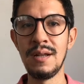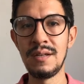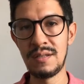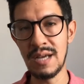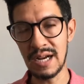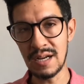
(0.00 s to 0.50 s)

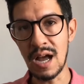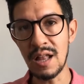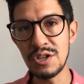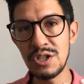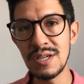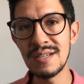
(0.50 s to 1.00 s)

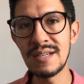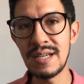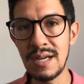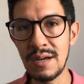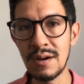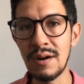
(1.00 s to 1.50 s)
technology is
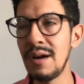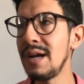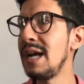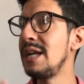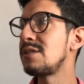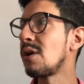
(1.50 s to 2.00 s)
here,
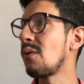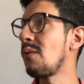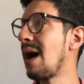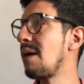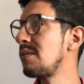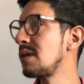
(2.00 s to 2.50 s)
it's
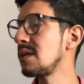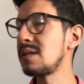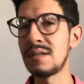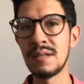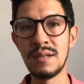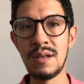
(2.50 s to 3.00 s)
around
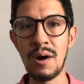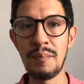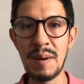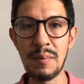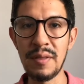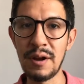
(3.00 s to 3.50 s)
us. There are
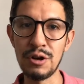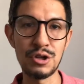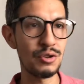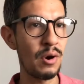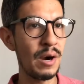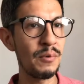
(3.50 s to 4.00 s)
people that are
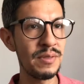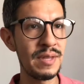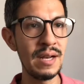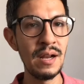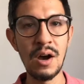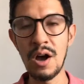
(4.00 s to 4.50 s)
strong with
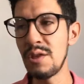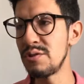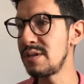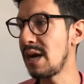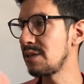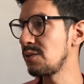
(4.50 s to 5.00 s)
it, others
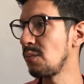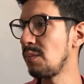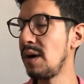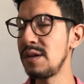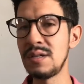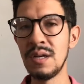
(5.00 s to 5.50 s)
not so
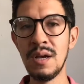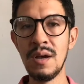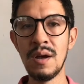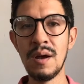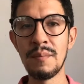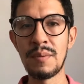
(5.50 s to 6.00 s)
much.
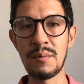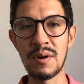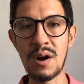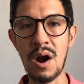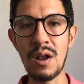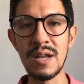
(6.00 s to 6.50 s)
But
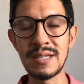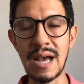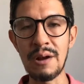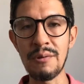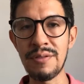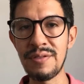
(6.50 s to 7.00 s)
regardless, I
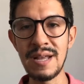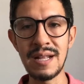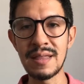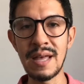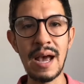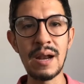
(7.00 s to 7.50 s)
don't
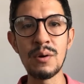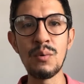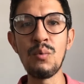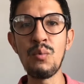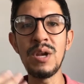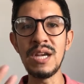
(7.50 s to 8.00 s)
think that
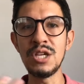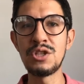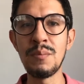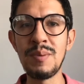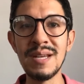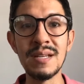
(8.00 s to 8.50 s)
we
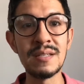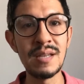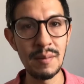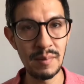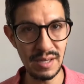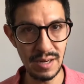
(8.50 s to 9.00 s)
should be
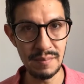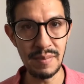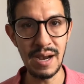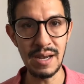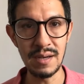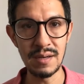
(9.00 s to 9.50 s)
intimidated
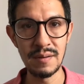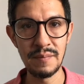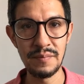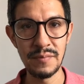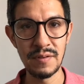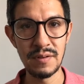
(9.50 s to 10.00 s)
by it.
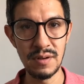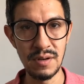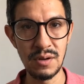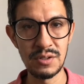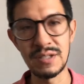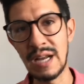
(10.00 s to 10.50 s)
You
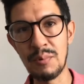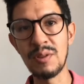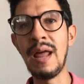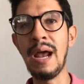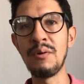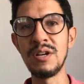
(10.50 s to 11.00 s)
know, just like with
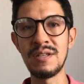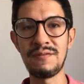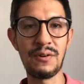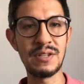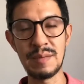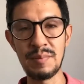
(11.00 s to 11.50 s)
languages,
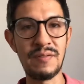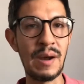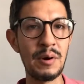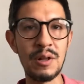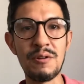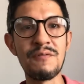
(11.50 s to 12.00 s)
for example, if I
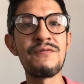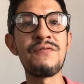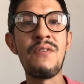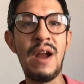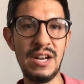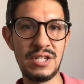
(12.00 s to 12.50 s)
want to learn
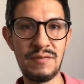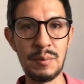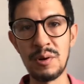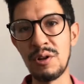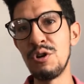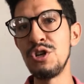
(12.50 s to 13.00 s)
French, if I
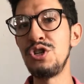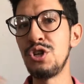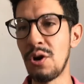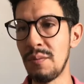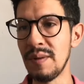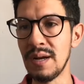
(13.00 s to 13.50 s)
want to learn
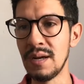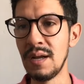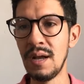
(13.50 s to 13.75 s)
German,